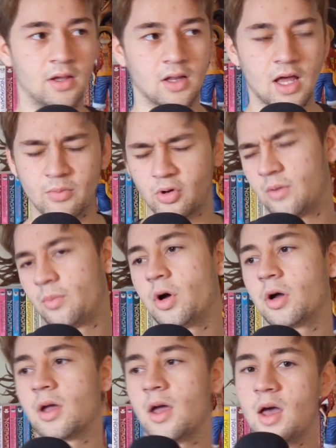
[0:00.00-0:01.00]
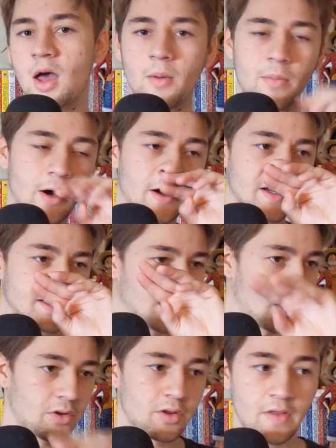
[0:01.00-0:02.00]
being a library book. But
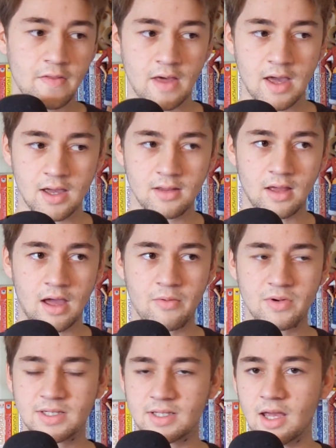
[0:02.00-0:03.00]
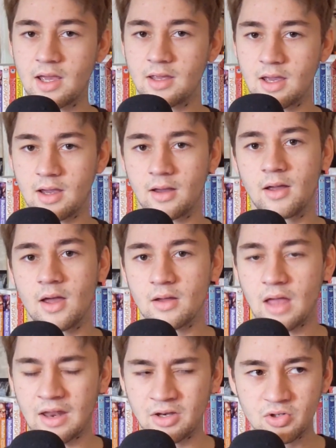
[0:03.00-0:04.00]
other than that, I would say, yeah.
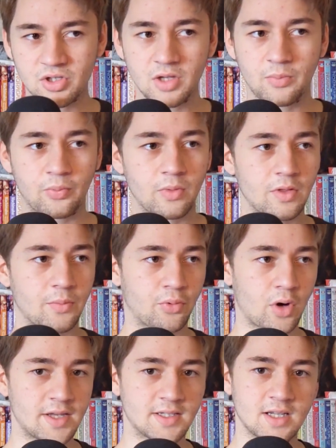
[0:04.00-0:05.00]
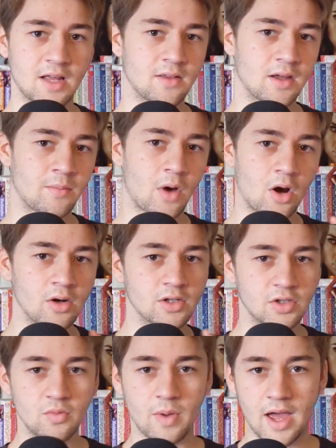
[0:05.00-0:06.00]
And usually the prices on them
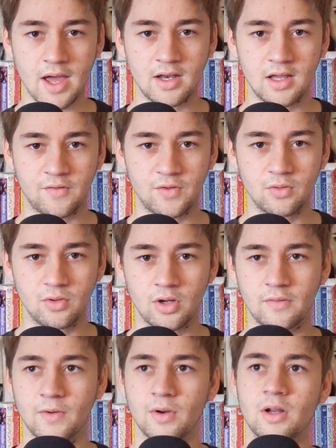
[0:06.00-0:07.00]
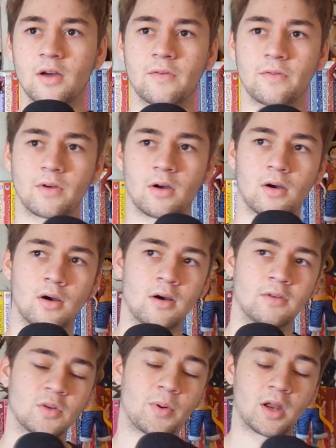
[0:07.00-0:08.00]
aren't too bad if you look for enough,
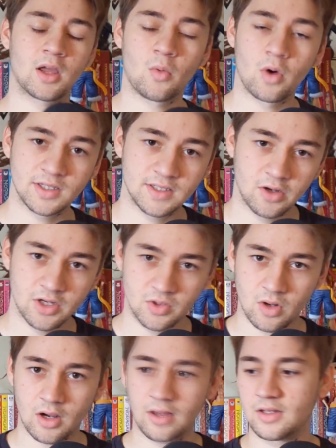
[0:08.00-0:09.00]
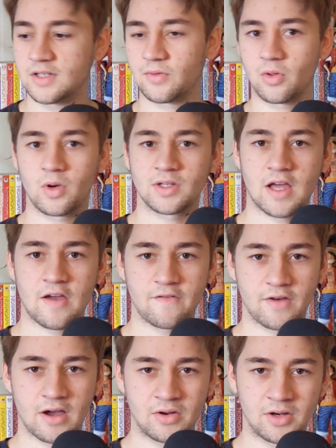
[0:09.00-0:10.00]
depending on what series you are. At least for the ones
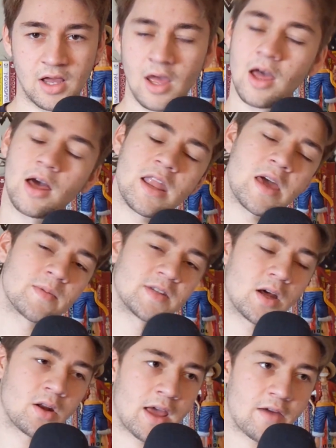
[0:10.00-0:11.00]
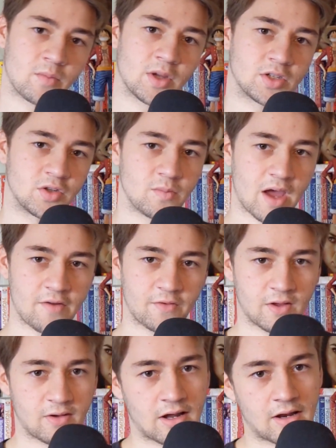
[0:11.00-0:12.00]
I've found on Amazon, haven't been too bad
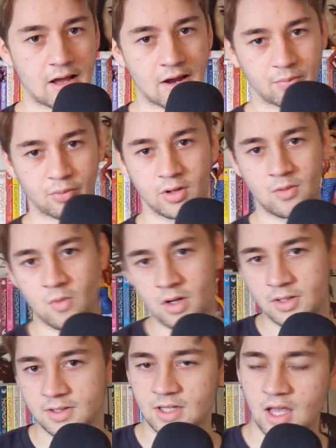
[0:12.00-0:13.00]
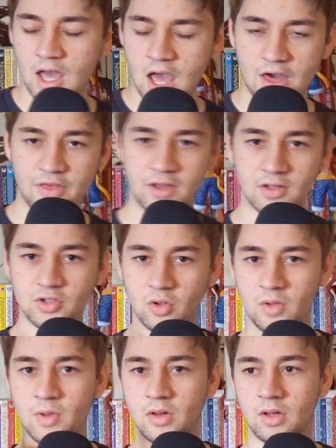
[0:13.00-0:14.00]
for the out-of-print ones. I think there's
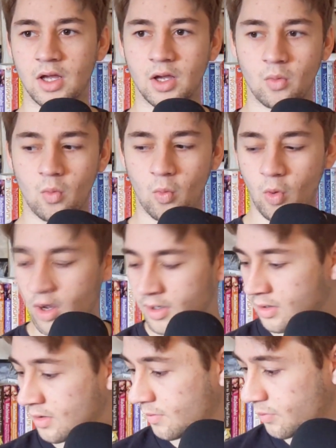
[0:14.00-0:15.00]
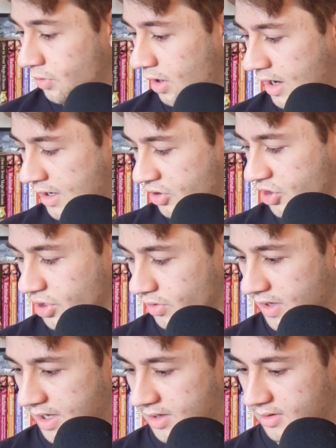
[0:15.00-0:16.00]
only been like one, and I'll
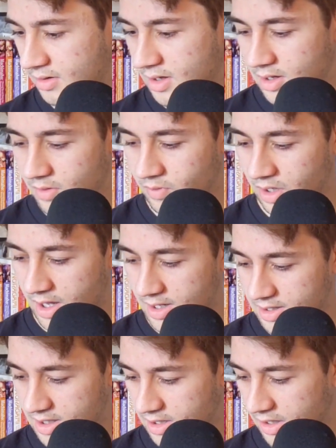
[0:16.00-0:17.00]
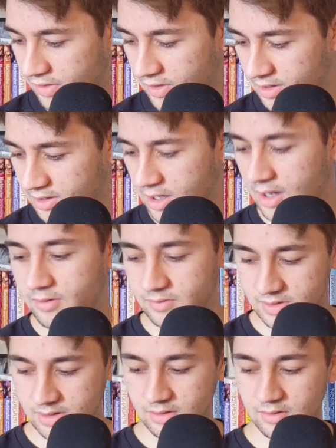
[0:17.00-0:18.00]
show that when I get it. I think, yeah, it
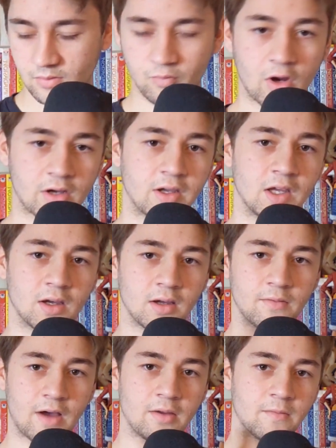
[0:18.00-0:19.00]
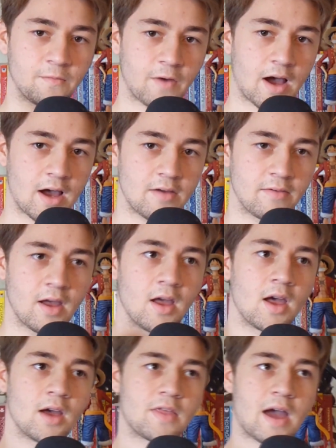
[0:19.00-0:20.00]
was Rakia Volume 5.
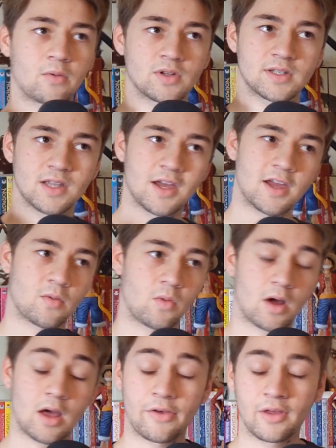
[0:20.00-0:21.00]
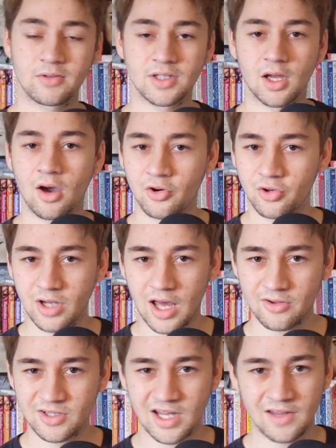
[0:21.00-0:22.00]
That was like, what? I think it was like
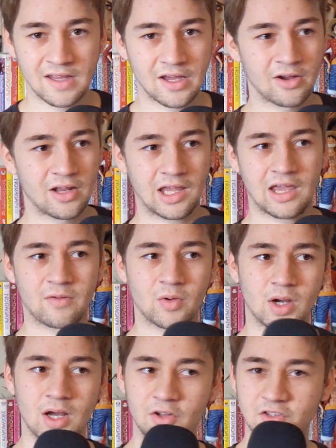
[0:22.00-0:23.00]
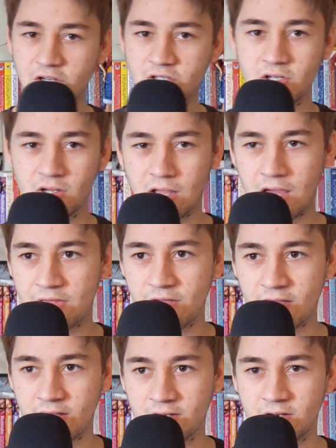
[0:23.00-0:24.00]
$100 on there, like everywhere else. I
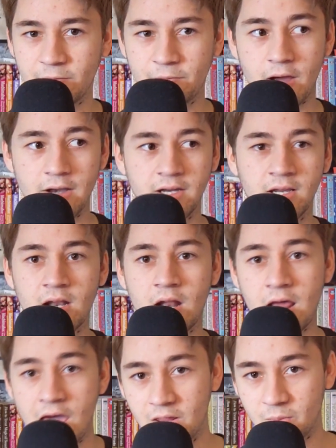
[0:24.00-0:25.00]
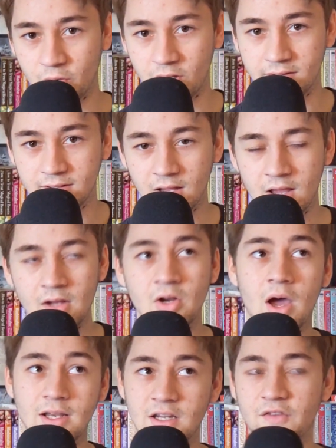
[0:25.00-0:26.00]
think I ended up finding it on Alibris.
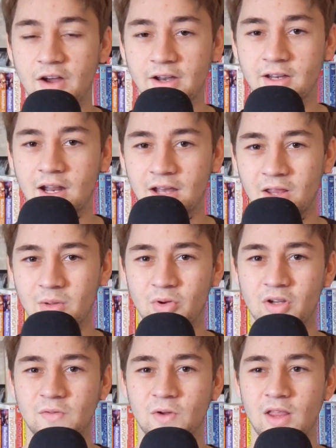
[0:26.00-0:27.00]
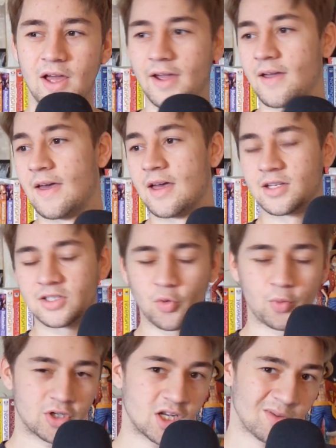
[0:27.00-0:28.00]
No, I did find it on Alibris for like
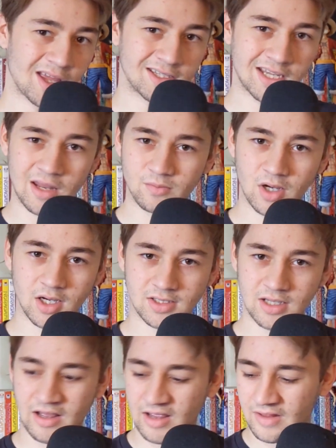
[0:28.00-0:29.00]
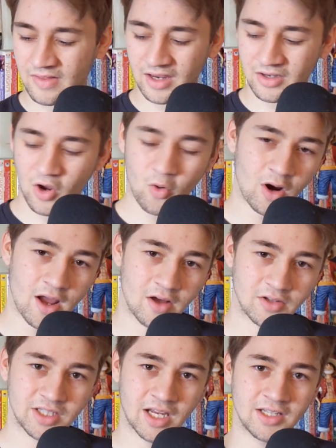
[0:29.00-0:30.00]
super cheap, like $10, and like nowhere
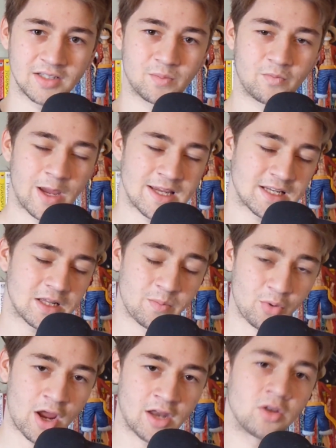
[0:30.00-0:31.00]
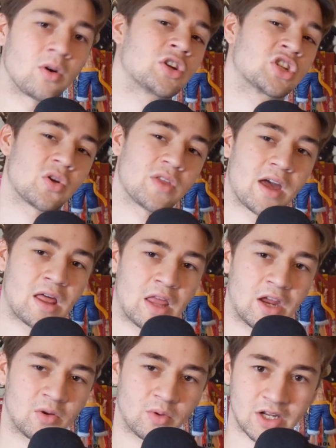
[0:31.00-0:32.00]
else. And it's basically brand new. I'll show that
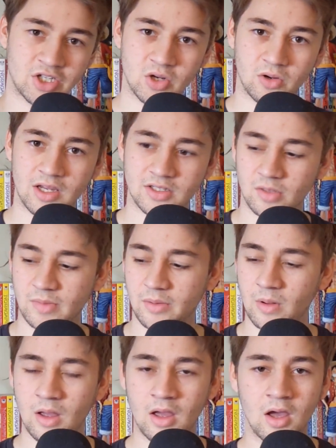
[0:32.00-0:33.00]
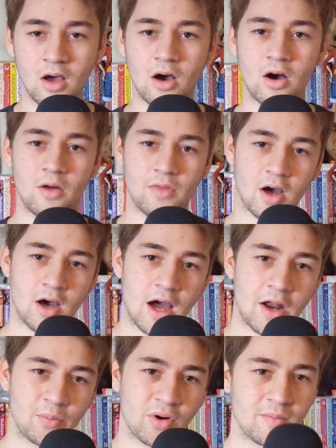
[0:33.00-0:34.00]
later when I showcase all the
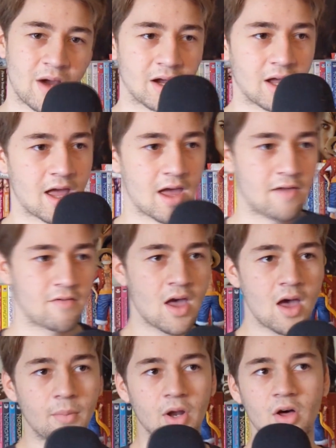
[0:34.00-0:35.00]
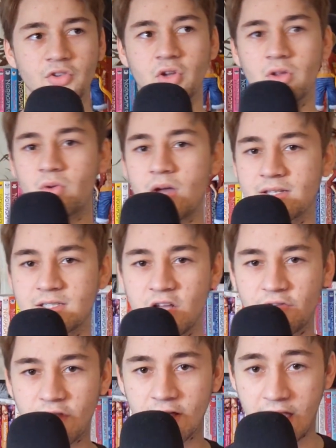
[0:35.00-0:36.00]
out-of-print manga I have. But also, you got
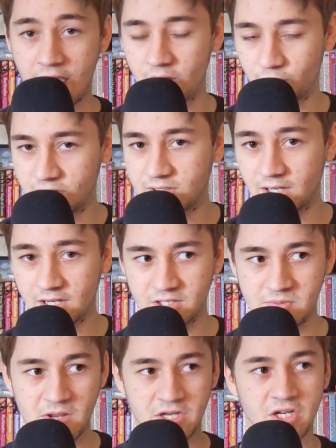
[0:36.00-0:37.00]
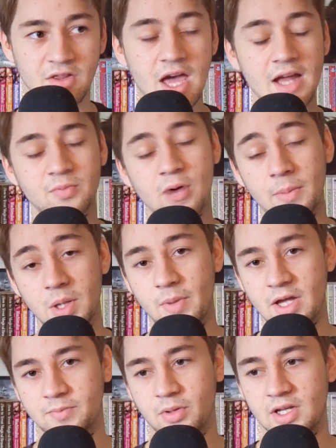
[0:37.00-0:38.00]
stuff like Alibris, like I just mentioned. That's probably the
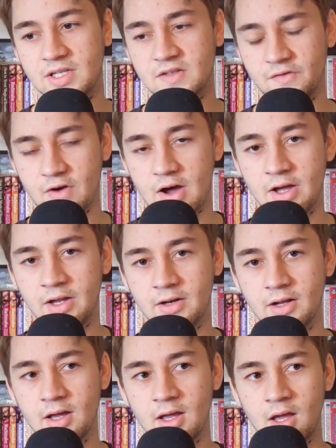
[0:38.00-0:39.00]
best place to find